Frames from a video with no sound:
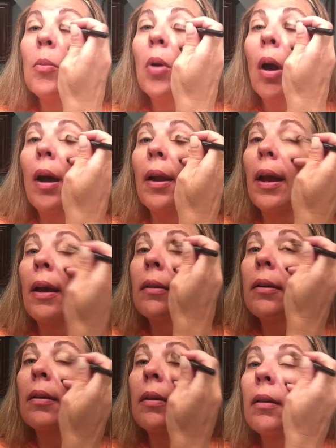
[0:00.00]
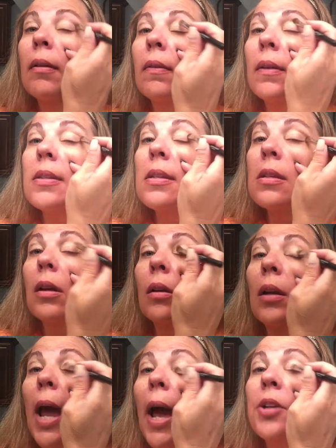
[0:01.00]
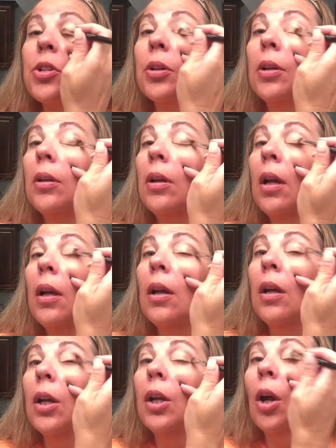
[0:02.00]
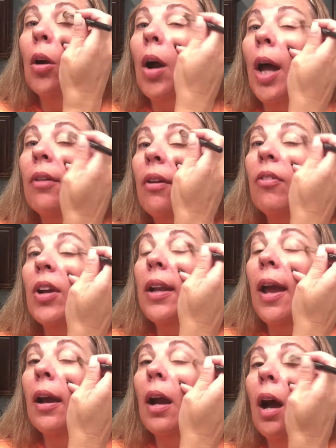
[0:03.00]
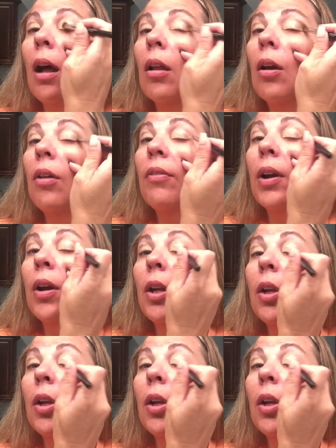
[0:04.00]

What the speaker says: product. This is a natural, you know, kind of everyday color, very